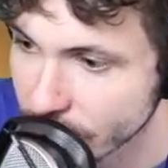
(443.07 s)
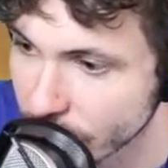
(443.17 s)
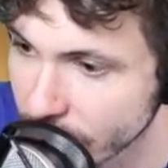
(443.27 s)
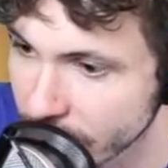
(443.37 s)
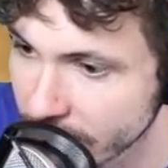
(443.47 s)

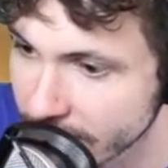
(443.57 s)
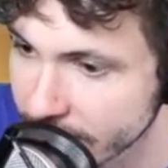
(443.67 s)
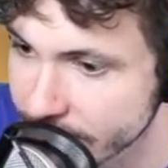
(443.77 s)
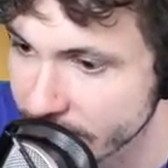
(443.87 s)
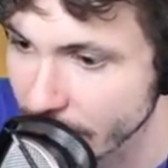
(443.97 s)
Woo.
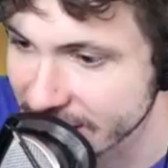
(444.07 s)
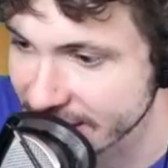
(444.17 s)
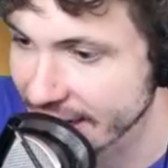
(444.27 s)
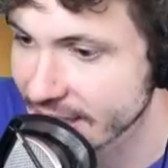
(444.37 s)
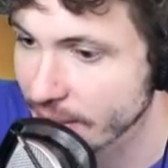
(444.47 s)
I'm
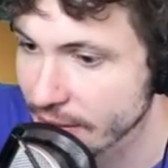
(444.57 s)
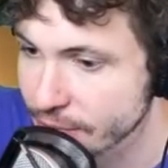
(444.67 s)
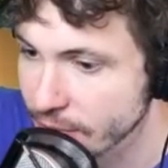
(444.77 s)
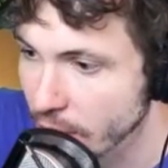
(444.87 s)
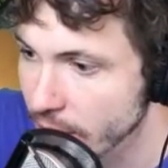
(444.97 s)
excited about
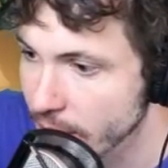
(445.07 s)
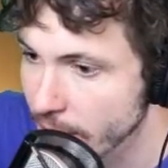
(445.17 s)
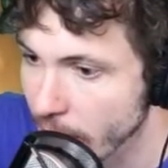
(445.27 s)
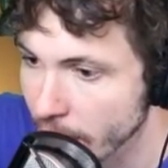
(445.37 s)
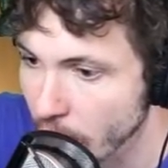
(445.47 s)
all,
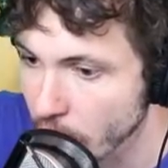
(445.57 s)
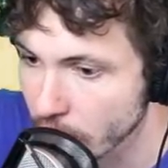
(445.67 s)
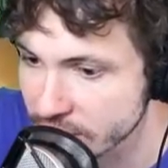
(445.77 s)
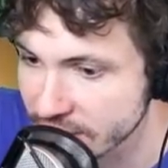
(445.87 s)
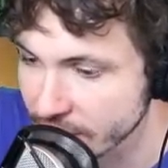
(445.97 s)
all, the
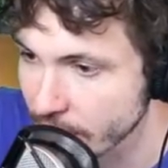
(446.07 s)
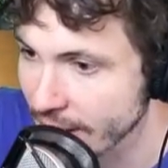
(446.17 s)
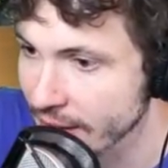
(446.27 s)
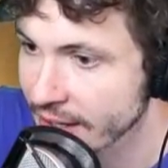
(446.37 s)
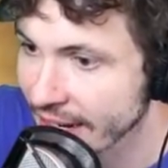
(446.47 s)
horror stuff
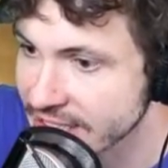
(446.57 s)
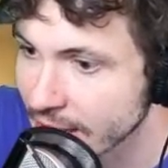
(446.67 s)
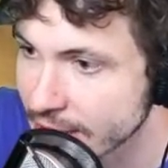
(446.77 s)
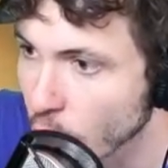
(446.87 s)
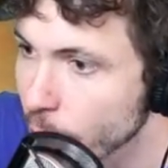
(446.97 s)
coming out. It's
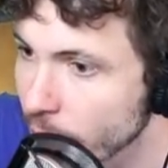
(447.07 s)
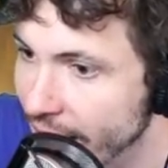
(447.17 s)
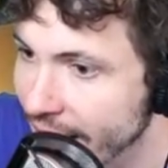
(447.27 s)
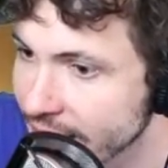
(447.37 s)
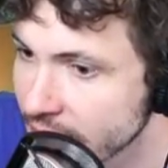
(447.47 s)
October,
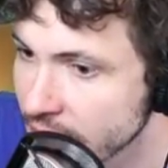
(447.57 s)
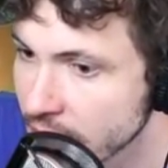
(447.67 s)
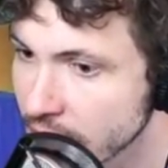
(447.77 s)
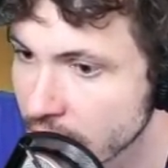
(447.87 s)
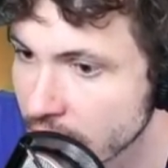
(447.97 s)
man.
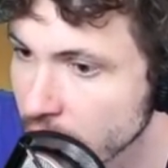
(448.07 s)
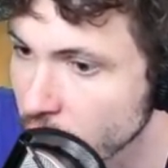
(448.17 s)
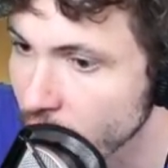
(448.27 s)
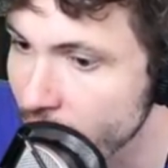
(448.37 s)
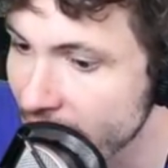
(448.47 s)

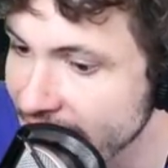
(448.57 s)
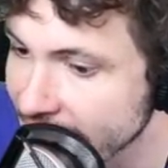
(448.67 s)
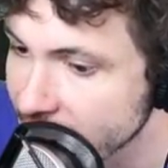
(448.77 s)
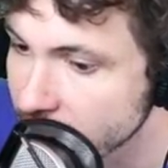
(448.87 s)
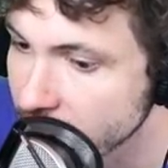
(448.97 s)
We made it.